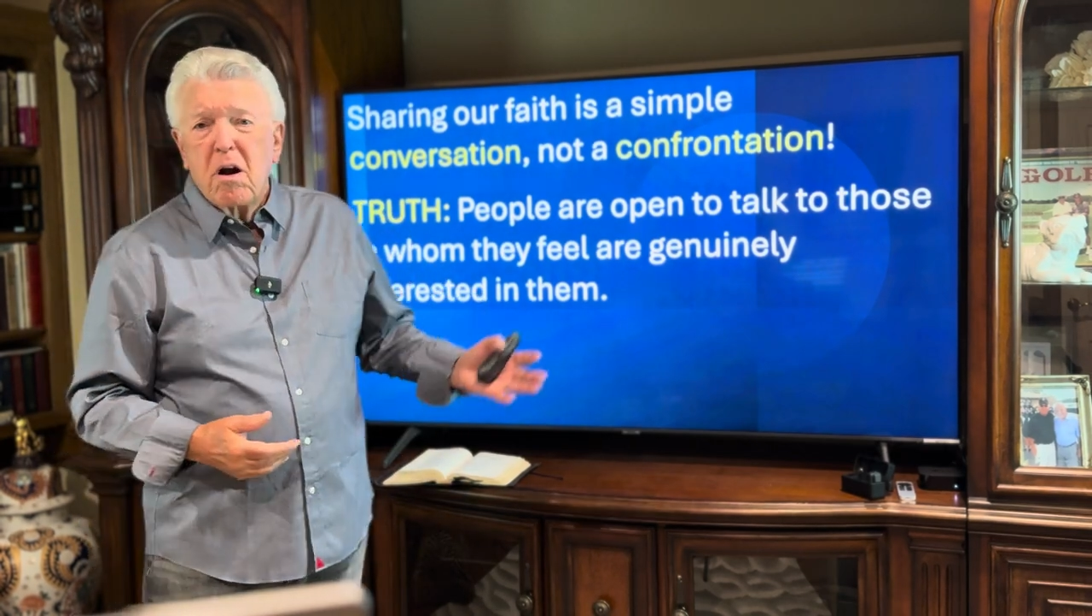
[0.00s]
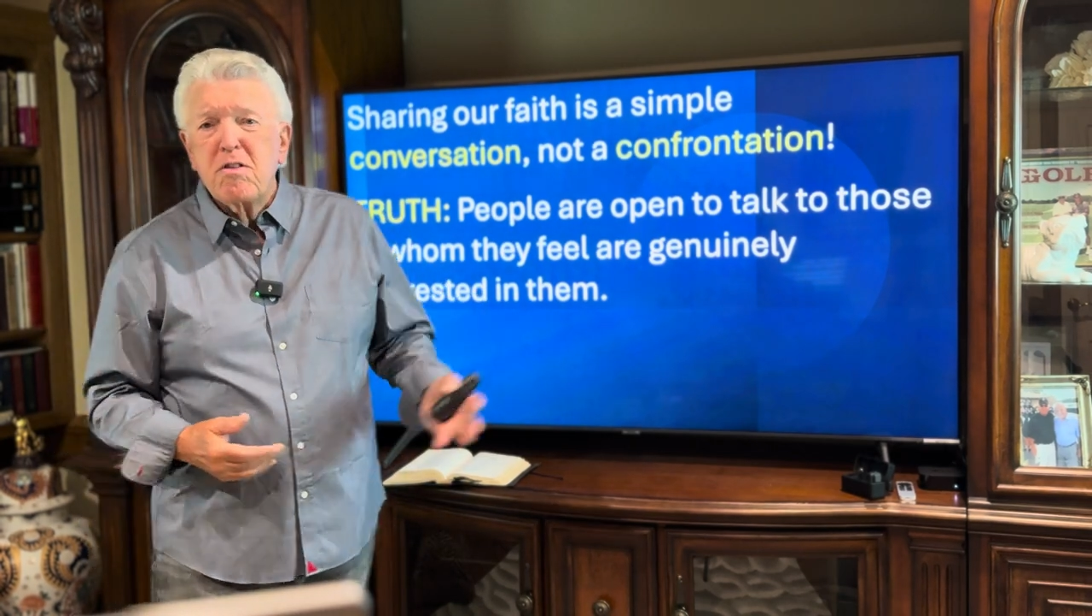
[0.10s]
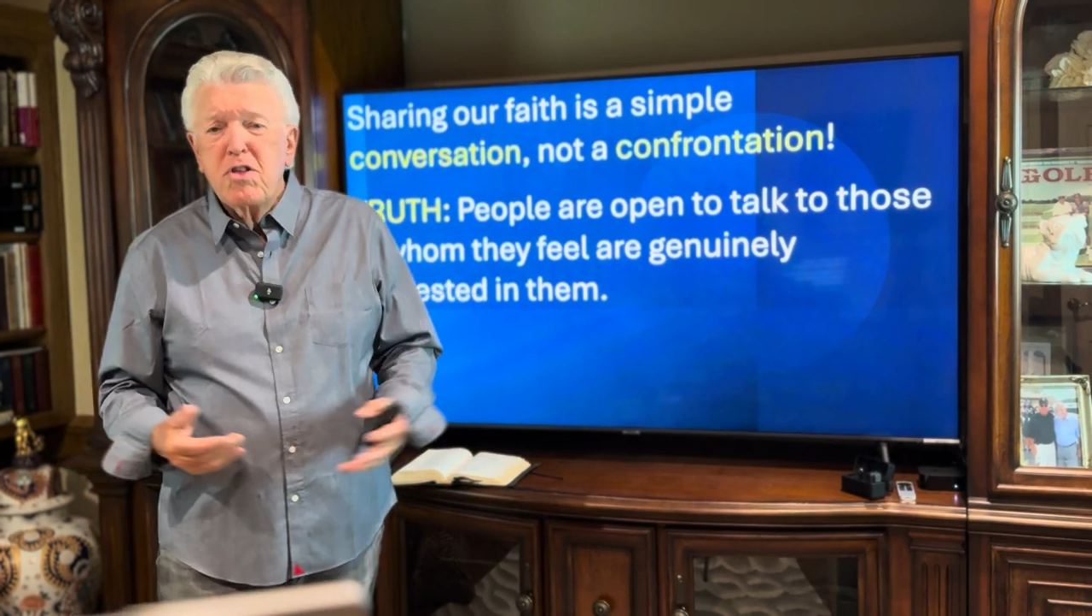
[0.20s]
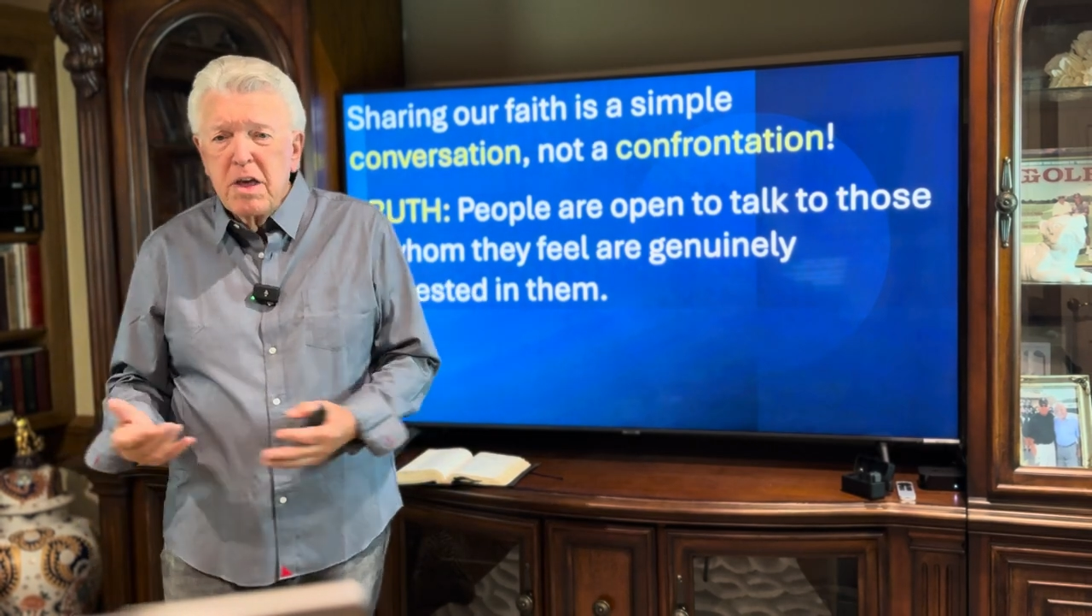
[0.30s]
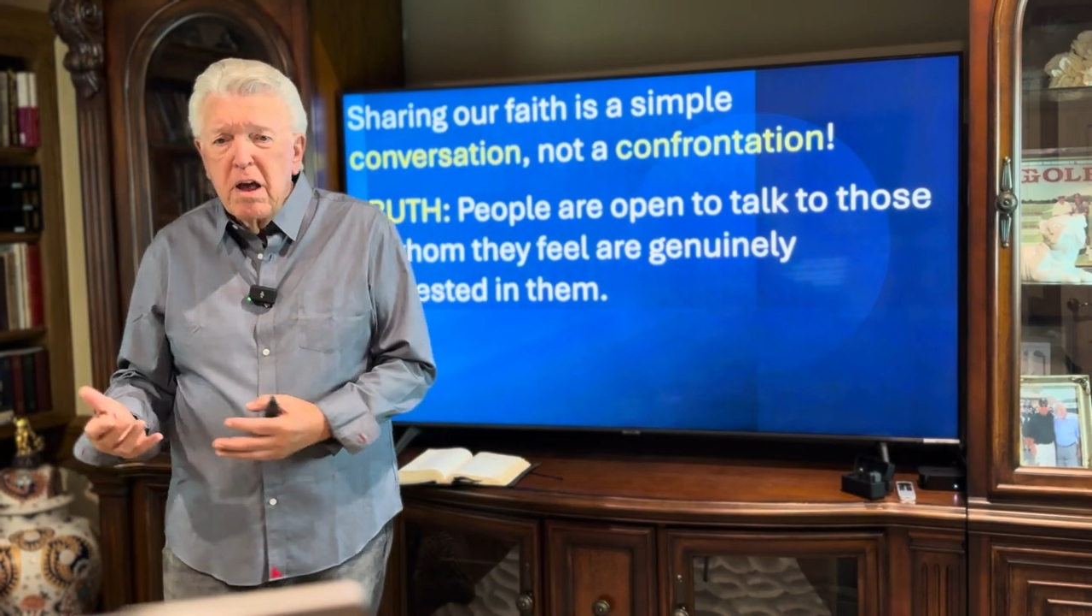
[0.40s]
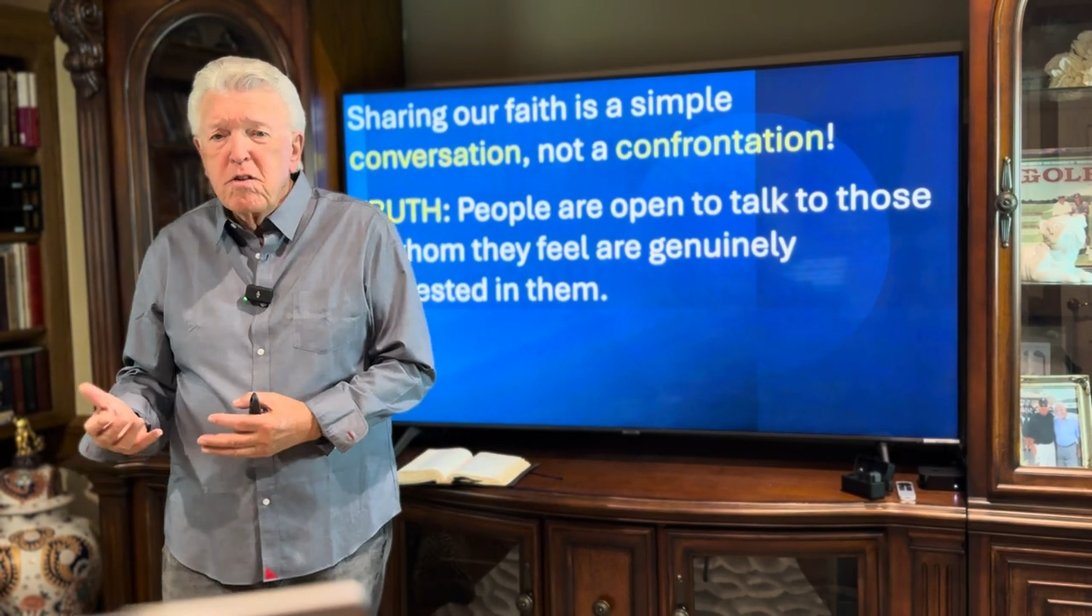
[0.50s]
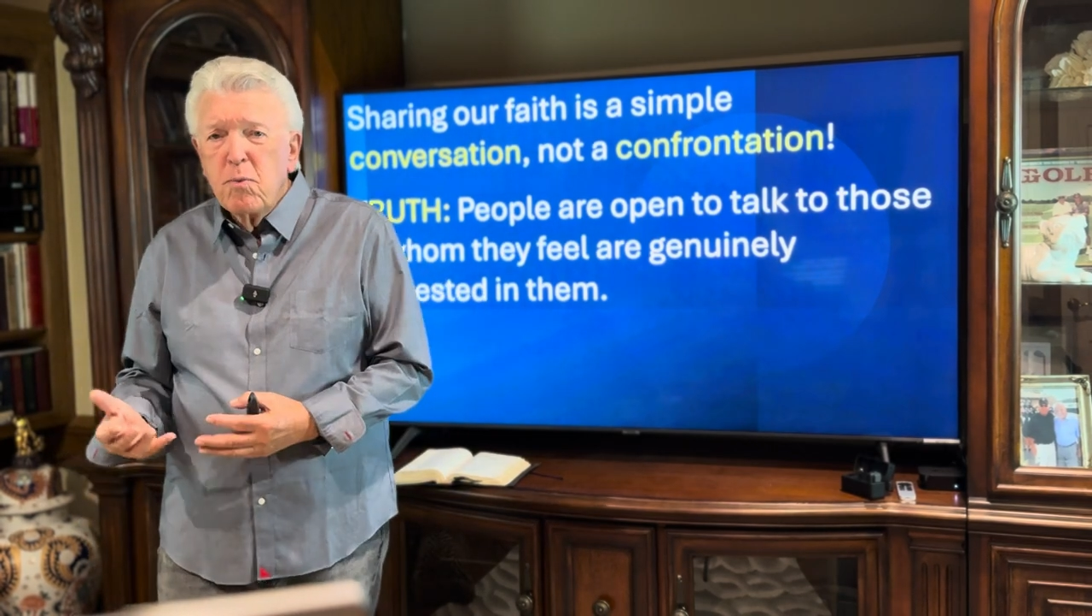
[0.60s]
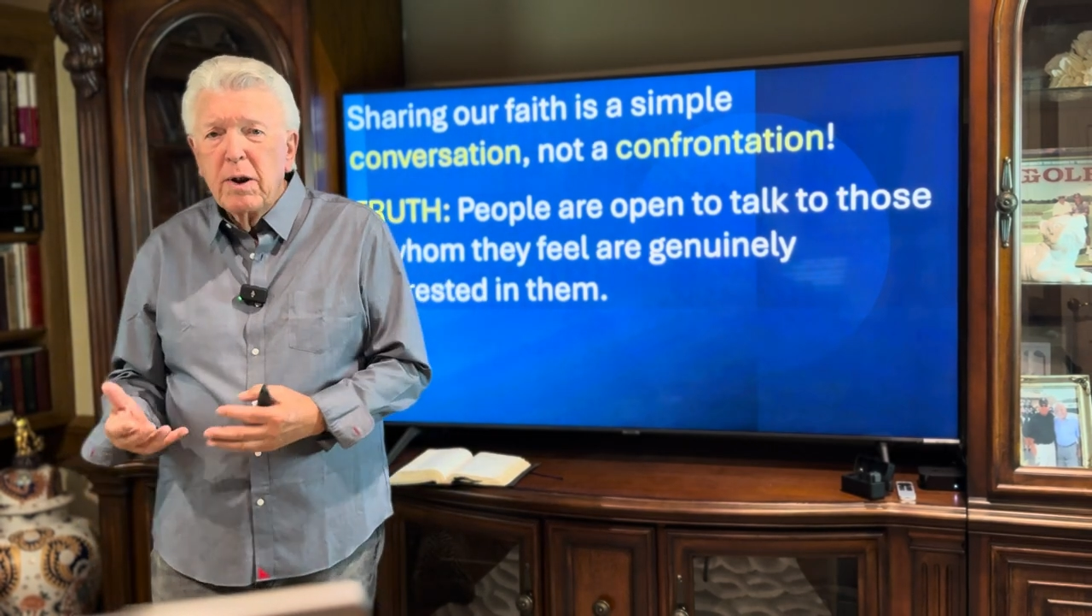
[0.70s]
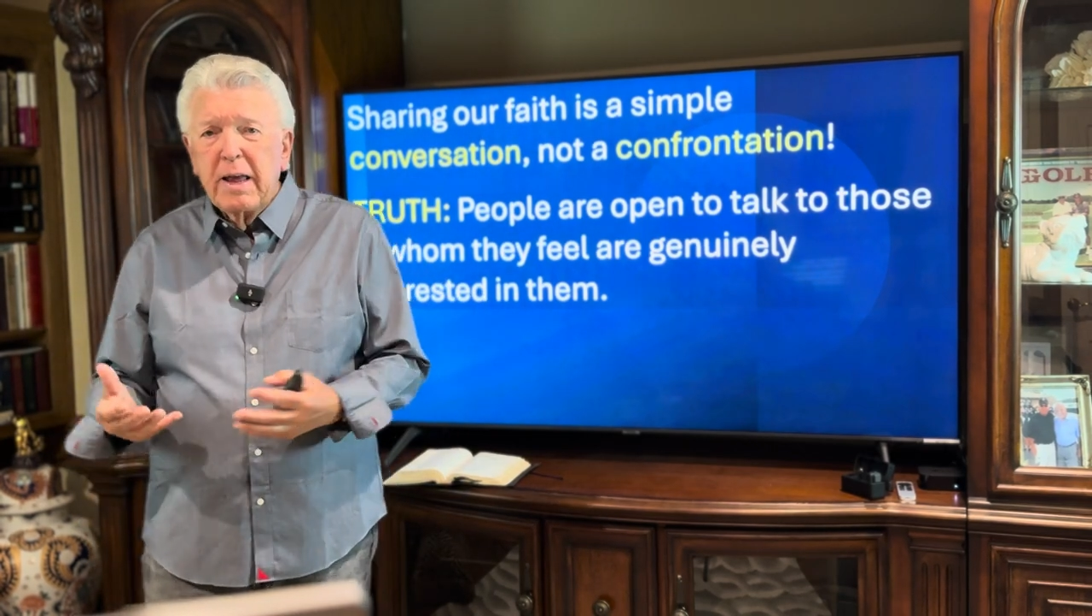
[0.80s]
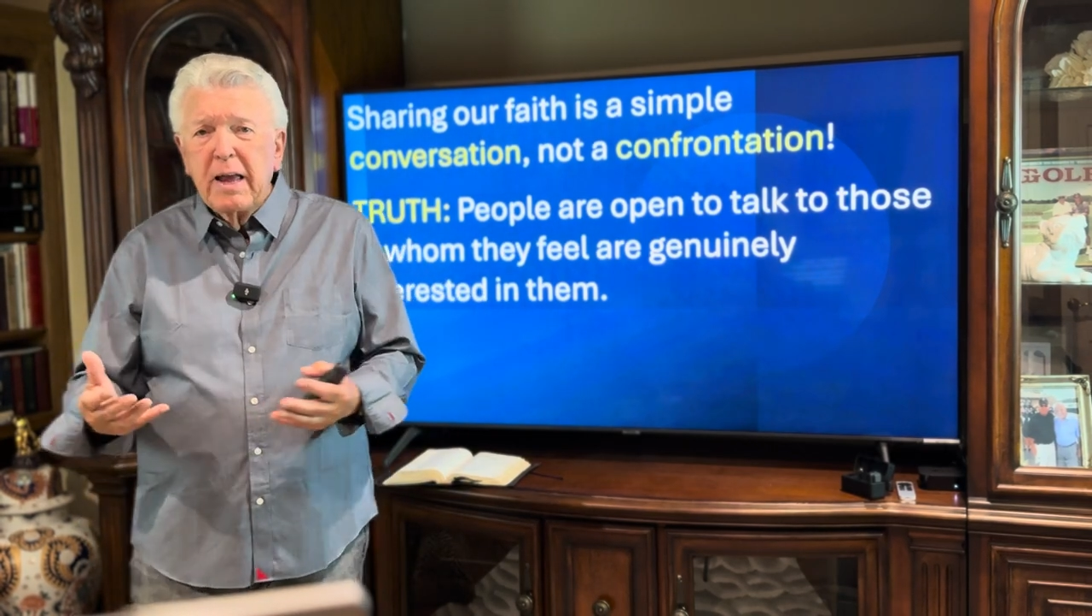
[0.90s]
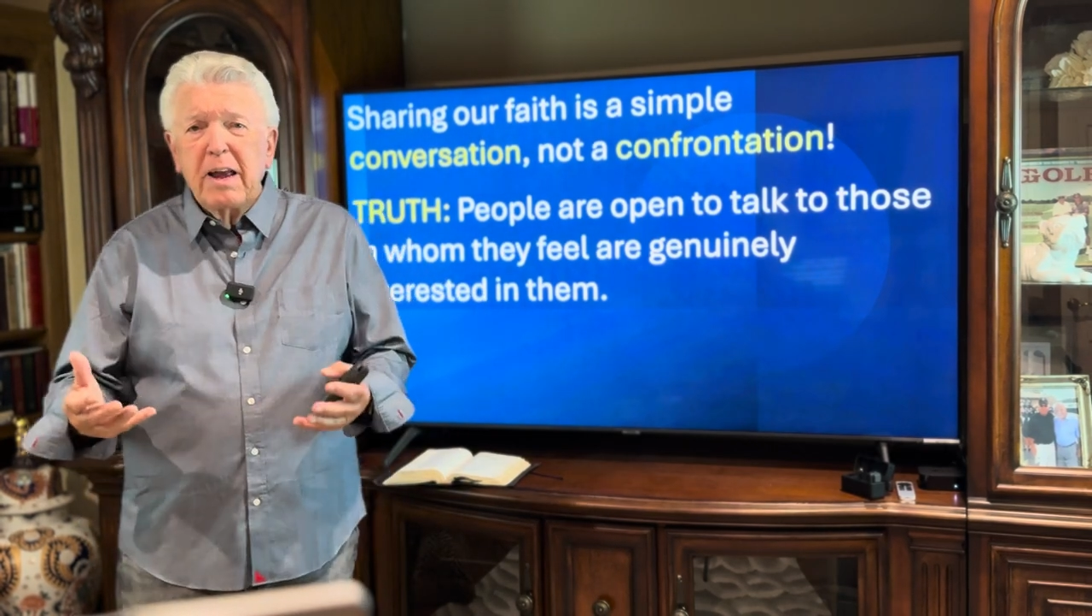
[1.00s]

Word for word: are genuinely